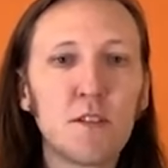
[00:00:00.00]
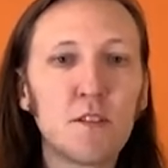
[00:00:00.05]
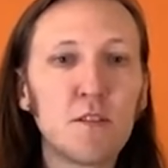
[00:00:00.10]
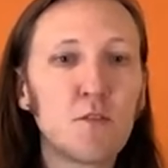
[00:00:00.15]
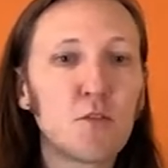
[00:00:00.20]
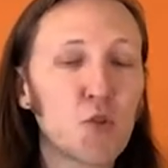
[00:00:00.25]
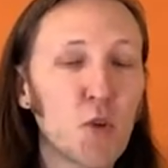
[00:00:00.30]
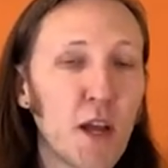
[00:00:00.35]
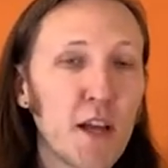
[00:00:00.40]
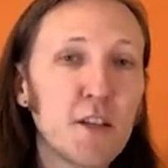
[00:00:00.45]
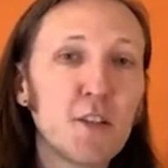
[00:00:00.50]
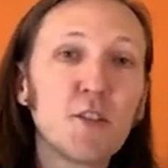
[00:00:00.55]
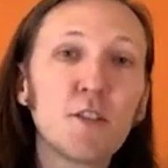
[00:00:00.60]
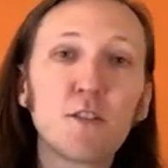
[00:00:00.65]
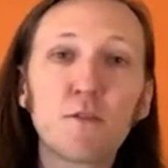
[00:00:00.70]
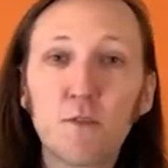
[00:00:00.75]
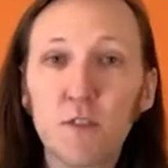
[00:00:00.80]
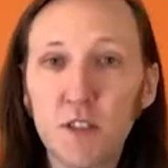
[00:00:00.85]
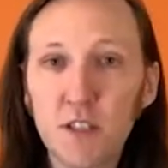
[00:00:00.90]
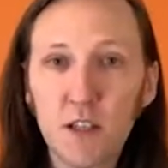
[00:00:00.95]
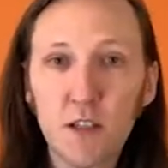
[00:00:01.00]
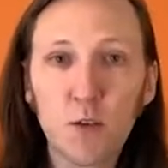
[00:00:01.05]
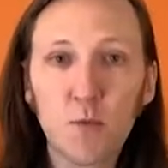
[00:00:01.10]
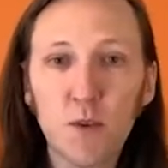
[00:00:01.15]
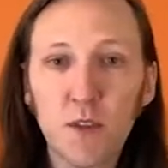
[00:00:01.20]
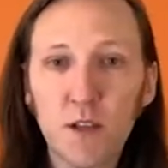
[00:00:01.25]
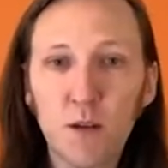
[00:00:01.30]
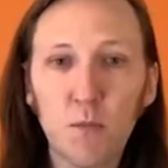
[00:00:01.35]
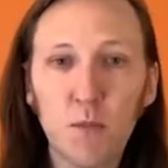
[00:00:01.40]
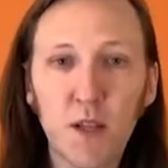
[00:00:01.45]
Strategies for dealing
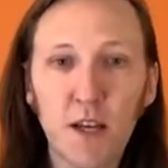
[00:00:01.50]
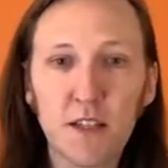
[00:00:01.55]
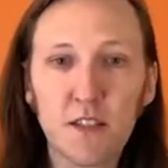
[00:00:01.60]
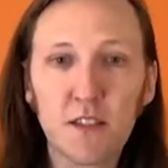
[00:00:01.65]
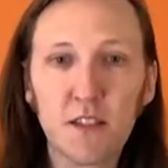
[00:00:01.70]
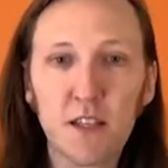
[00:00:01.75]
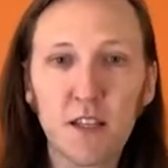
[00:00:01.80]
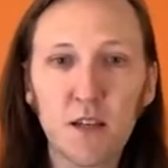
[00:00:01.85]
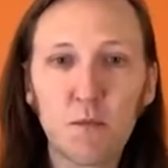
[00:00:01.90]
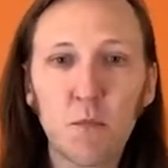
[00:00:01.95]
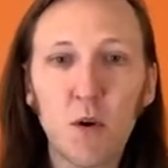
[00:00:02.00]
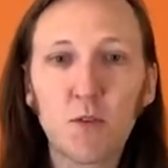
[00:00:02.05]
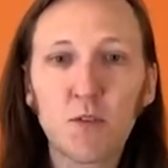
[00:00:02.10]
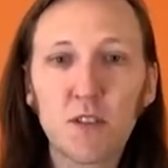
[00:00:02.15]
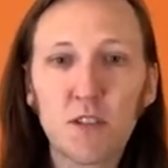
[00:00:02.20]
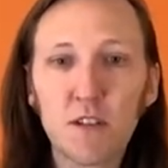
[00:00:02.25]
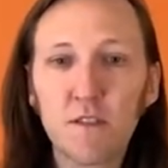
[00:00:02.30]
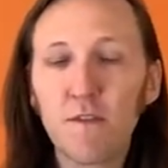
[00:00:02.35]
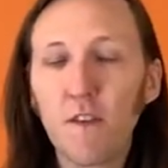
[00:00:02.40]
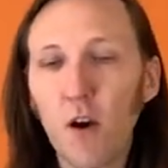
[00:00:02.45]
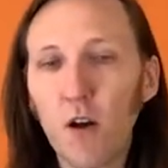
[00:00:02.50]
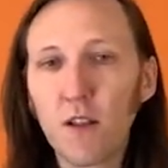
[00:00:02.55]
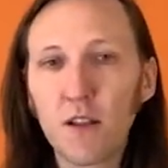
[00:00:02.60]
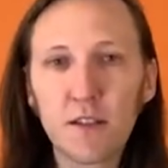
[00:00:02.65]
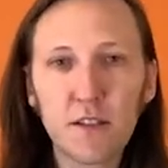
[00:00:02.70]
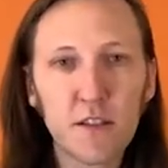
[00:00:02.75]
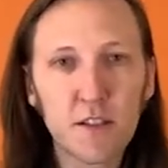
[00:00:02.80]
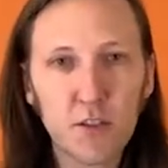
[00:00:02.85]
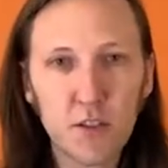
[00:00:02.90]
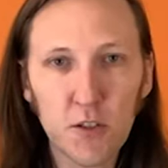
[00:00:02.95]
with complexity mostly fall
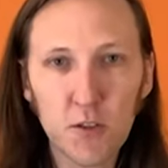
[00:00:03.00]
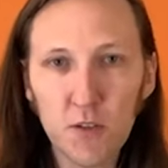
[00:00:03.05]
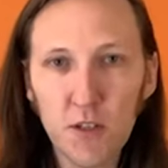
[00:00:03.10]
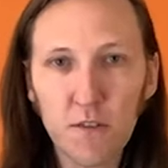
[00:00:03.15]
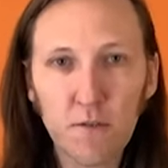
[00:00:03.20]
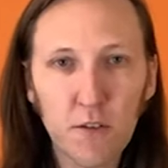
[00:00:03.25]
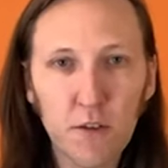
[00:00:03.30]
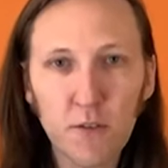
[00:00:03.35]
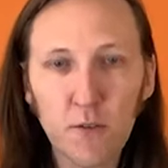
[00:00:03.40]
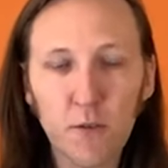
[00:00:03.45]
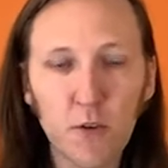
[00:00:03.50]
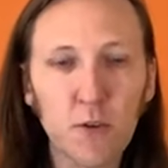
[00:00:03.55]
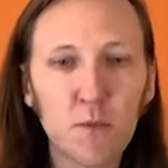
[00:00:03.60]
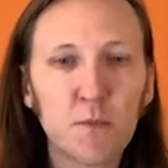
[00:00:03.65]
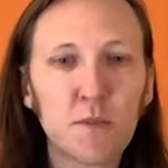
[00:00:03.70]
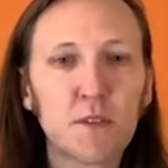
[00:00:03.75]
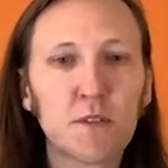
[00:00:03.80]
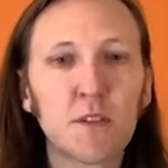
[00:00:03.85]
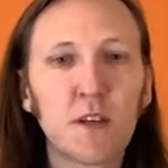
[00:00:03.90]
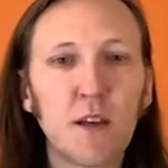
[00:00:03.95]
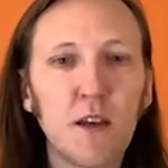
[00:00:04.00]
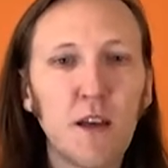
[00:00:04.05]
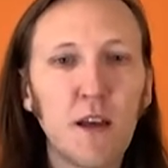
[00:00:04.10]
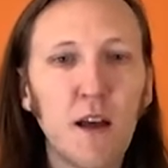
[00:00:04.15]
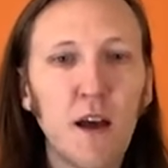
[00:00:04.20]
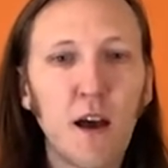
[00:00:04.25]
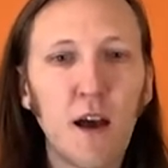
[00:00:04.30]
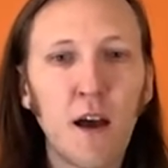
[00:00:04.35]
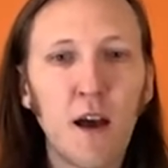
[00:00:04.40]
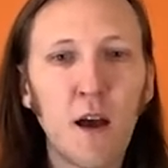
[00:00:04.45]
into 2 different groups.
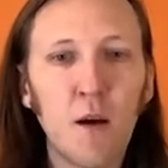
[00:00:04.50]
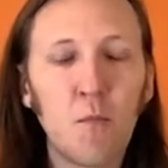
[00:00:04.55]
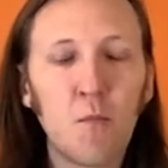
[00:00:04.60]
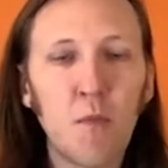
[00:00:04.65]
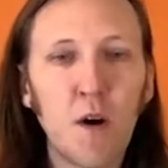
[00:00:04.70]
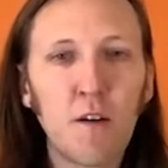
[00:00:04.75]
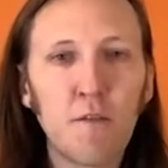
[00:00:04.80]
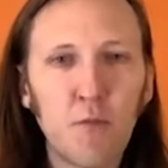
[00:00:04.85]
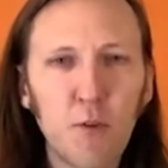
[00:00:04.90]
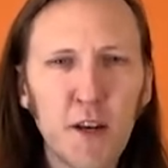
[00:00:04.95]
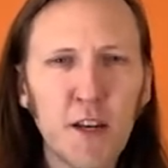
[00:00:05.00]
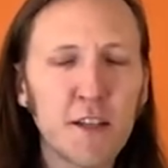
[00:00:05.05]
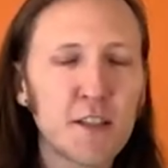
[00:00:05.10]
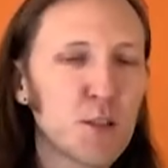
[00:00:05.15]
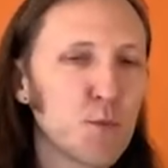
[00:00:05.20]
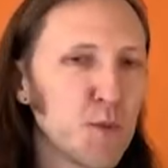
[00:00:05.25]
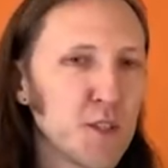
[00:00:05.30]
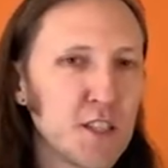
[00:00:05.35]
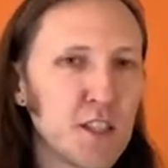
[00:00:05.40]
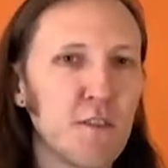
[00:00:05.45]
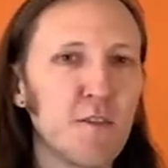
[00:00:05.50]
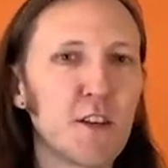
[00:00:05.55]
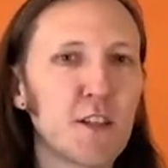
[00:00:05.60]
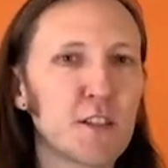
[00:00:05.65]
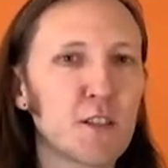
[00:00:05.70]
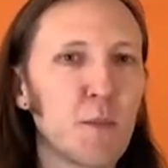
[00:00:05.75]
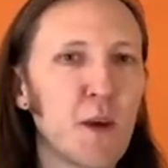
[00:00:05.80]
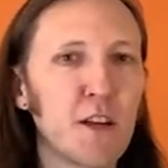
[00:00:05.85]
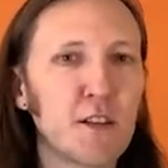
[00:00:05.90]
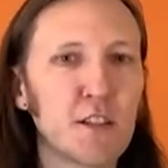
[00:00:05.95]
Avoiding
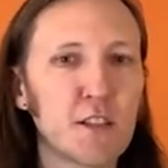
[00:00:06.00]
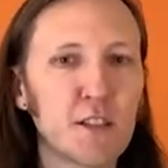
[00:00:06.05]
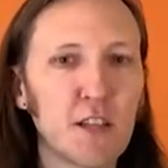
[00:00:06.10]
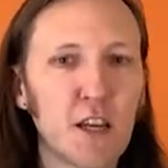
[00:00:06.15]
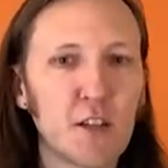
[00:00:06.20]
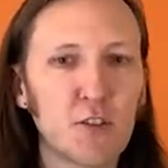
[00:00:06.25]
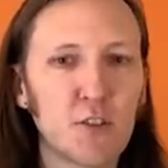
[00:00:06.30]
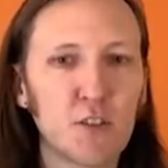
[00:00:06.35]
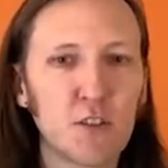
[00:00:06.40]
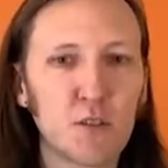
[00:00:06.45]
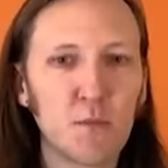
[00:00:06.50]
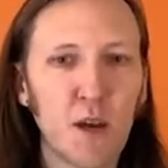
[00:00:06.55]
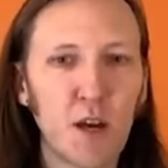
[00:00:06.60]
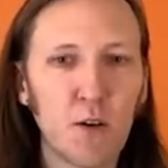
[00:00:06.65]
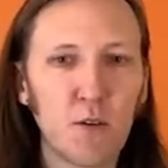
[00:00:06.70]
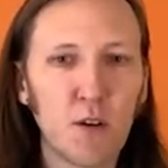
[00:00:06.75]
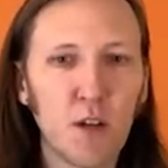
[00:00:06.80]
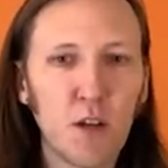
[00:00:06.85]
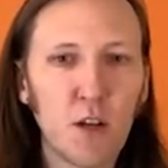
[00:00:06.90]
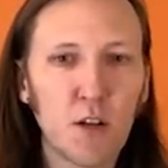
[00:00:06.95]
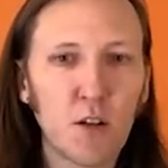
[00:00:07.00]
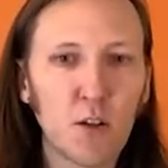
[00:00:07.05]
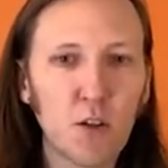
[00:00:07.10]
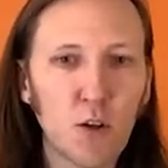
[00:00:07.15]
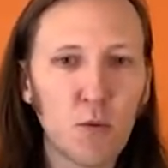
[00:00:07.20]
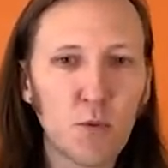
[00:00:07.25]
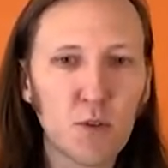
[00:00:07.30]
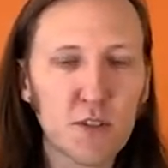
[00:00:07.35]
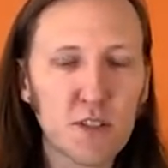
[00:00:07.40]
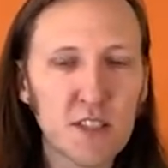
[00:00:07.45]
specifics about discussions about
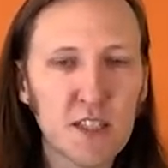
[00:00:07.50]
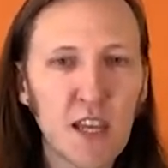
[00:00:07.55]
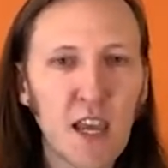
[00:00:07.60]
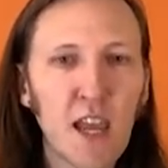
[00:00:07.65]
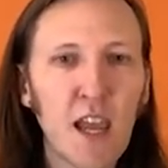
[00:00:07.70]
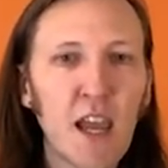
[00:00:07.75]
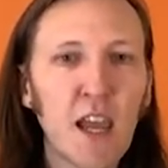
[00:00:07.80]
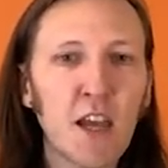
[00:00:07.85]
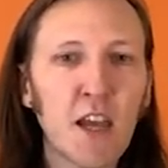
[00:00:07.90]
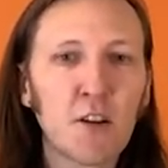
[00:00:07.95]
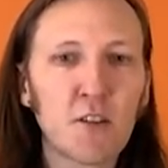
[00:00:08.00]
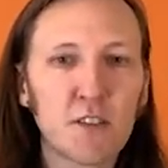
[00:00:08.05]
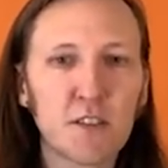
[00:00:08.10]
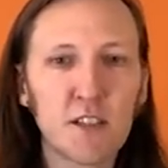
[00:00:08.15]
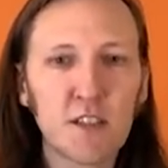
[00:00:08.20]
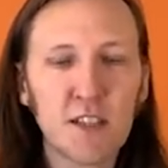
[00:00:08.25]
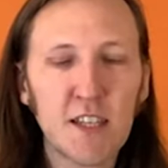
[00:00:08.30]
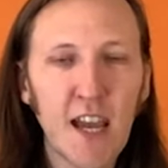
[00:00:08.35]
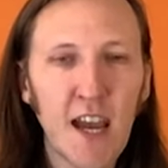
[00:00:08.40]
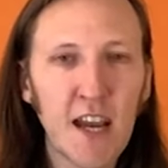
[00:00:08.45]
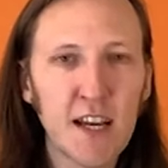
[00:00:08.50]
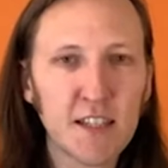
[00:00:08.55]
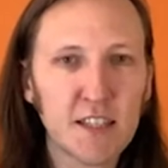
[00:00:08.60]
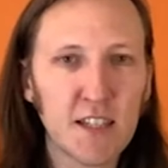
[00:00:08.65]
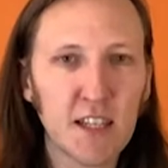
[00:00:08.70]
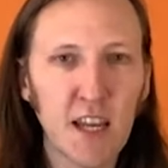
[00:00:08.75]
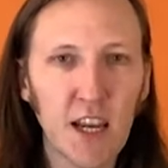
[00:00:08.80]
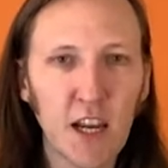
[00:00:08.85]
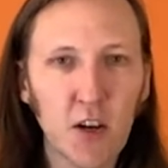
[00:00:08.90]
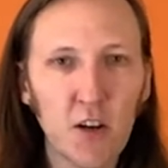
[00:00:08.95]
global state or syntax,
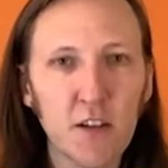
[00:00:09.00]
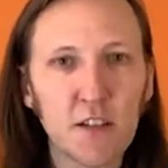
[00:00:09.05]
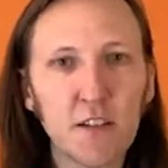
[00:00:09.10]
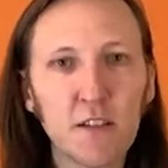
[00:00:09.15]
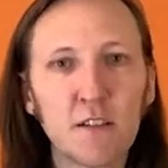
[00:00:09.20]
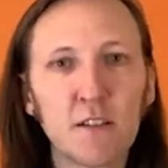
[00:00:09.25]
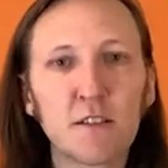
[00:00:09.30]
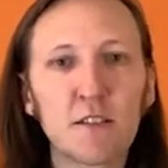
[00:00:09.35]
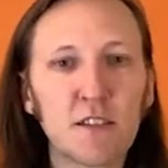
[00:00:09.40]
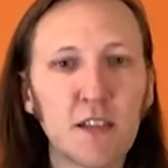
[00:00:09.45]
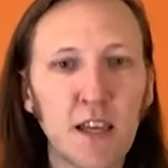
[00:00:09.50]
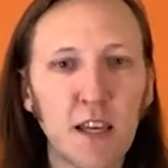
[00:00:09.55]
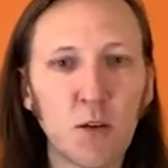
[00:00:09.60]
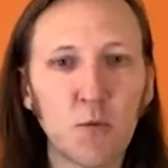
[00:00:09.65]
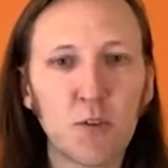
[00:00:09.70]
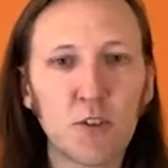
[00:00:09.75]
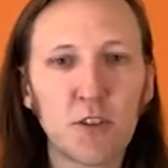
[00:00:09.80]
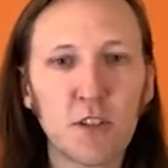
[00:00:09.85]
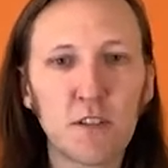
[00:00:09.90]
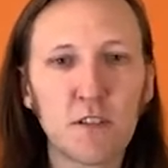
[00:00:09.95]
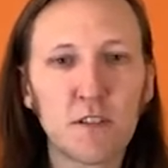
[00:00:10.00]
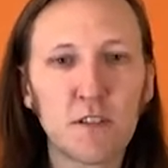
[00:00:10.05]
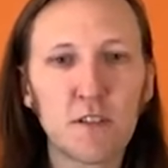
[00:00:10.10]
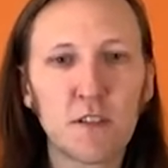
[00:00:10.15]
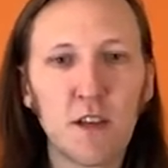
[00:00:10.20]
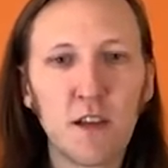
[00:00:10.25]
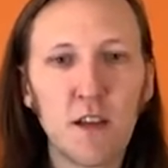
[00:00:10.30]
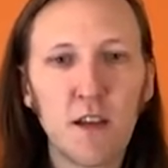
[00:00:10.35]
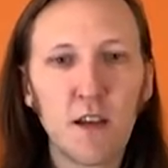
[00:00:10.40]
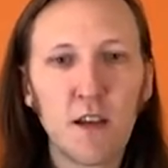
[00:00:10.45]
inheritance, languages.